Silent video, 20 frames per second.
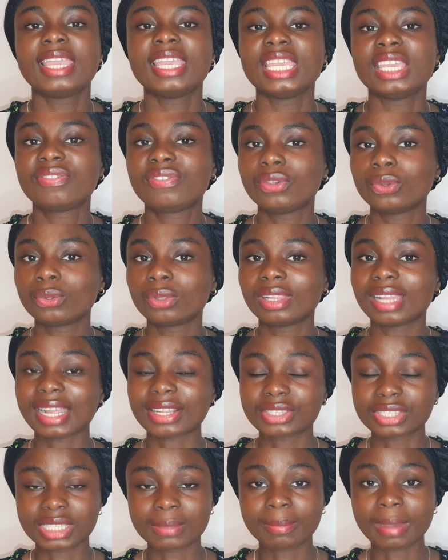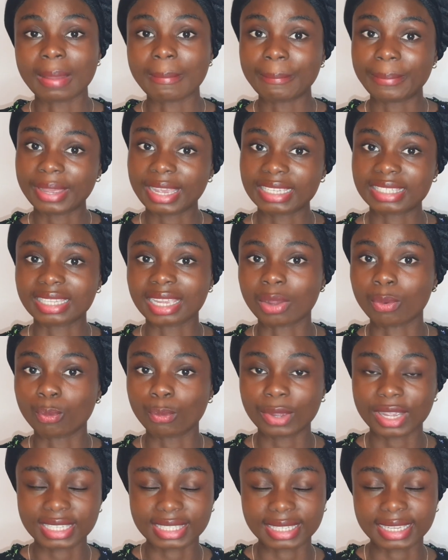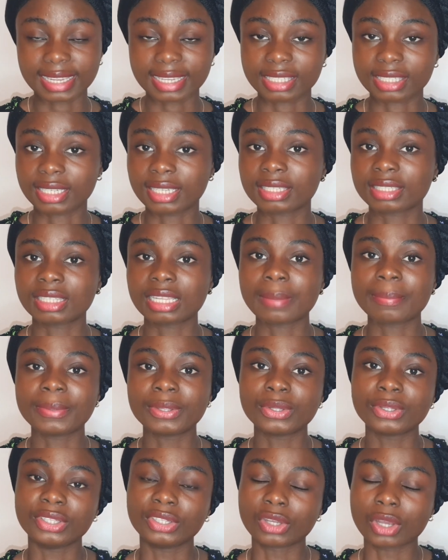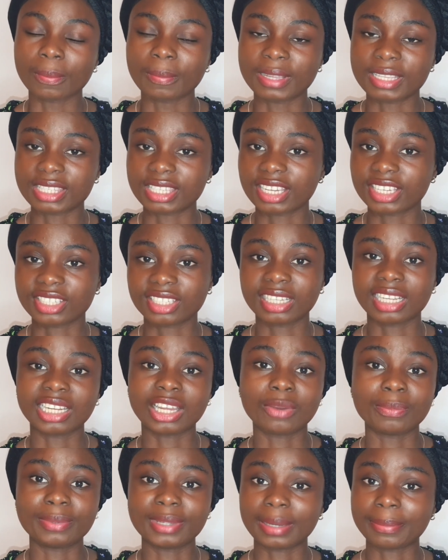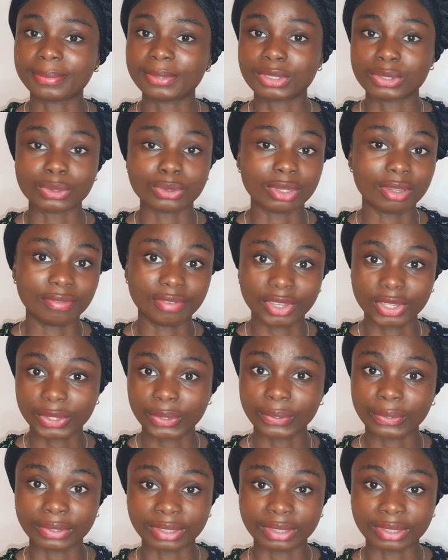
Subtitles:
If you'd like to see my best and worst essays, let me know in the comment section and I'll be happy to do a video on